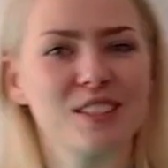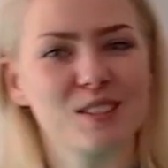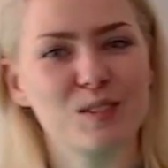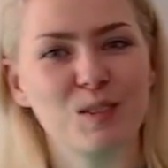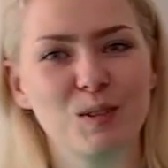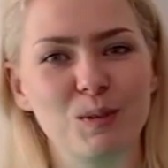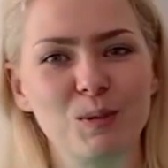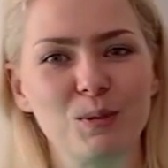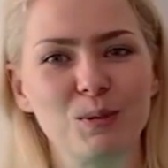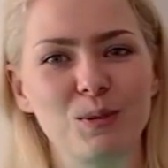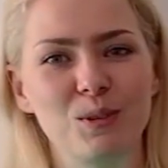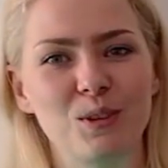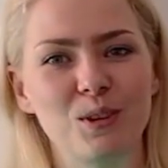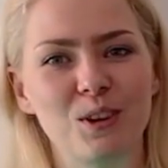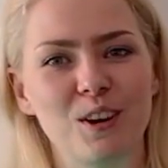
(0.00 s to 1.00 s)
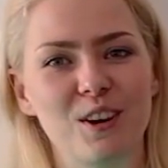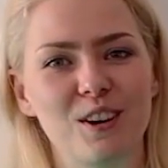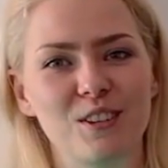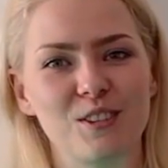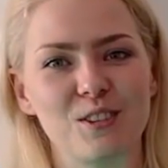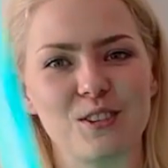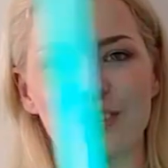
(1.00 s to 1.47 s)
to
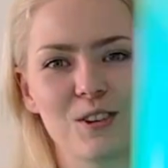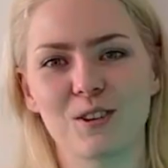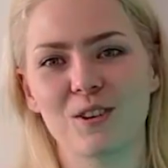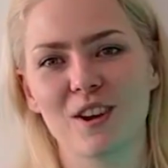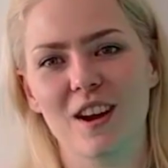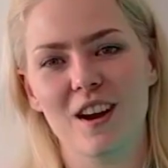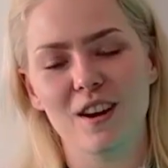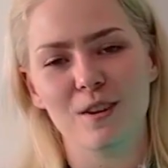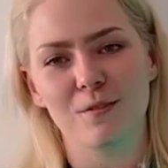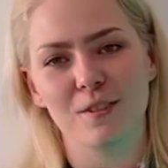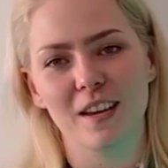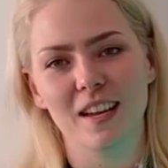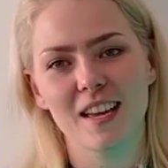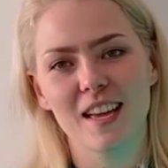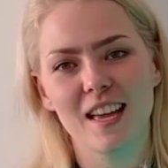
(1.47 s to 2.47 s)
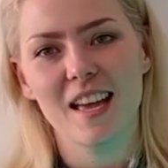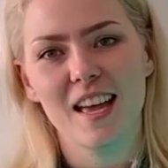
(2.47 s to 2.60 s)
your choreography.